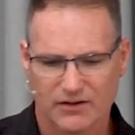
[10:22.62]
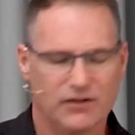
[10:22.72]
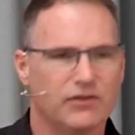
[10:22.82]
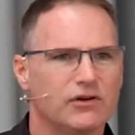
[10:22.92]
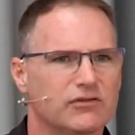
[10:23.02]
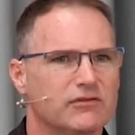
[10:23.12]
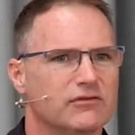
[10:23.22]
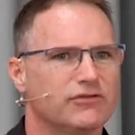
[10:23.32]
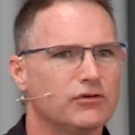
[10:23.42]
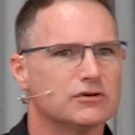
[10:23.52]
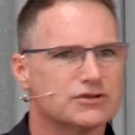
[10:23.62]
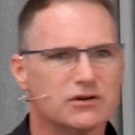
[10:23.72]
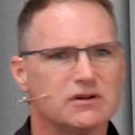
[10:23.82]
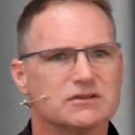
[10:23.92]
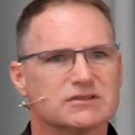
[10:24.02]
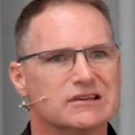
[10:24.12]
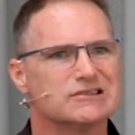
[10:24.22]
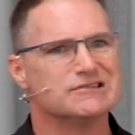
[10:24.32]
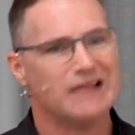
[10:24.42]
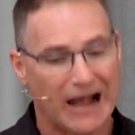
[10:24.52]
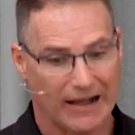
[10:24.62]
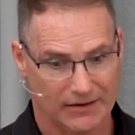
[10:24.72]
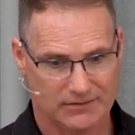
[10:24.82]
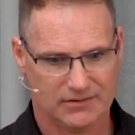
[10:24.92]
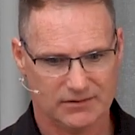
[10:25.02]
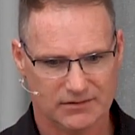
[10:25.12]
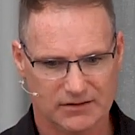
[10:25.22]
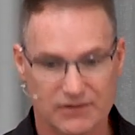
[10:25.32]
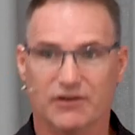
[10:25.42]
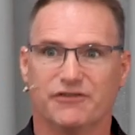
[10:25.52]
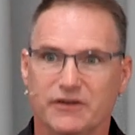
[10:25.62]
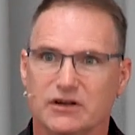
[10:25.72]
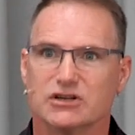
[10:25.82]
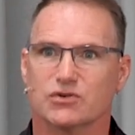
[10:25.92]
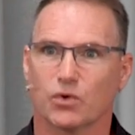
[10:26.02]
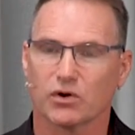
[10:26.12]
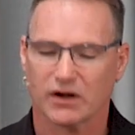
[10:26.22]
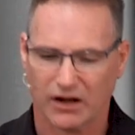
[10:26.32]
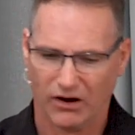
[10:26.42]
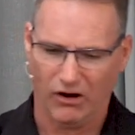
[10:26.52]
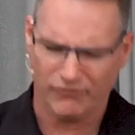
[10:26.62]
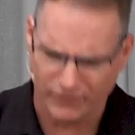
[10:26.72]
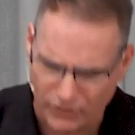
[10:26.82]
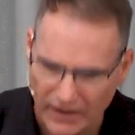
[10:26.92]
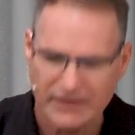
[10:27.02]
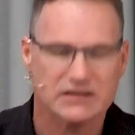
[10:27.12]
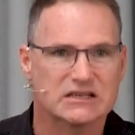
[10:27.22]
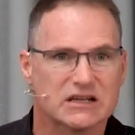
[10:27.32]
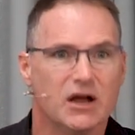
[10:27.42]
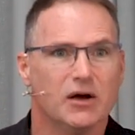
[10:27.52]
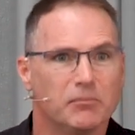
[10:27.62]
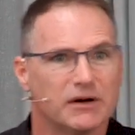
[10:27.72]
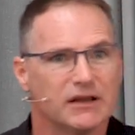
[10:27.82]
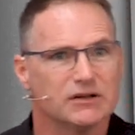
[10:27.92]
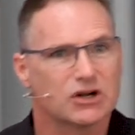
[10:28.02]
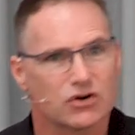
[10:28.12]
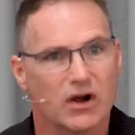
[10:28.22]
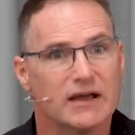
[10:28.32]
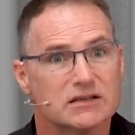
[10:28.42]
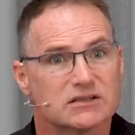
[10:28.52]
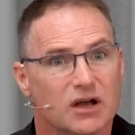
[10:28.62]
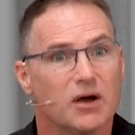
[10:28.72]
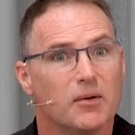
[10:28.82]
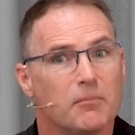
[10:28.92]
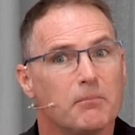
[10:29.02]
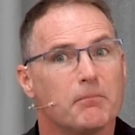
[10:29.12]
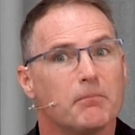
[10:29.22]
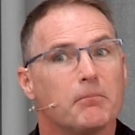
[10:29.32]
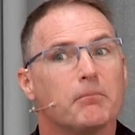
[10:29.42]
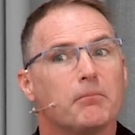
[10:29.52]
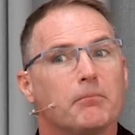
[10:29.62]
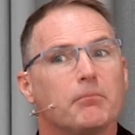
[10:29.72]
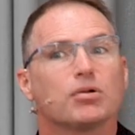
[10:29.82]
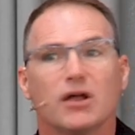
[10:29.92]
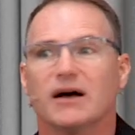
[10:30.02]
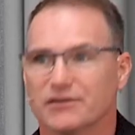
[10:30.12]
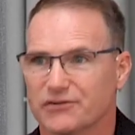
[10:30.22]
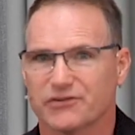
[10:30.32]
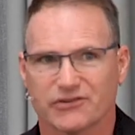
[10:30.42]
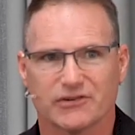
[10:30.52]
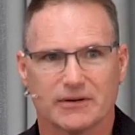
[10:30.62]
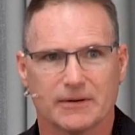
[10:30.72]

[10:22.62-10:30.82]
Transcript: Their full assurance is not in the finished work of Christ, but in Christ plus.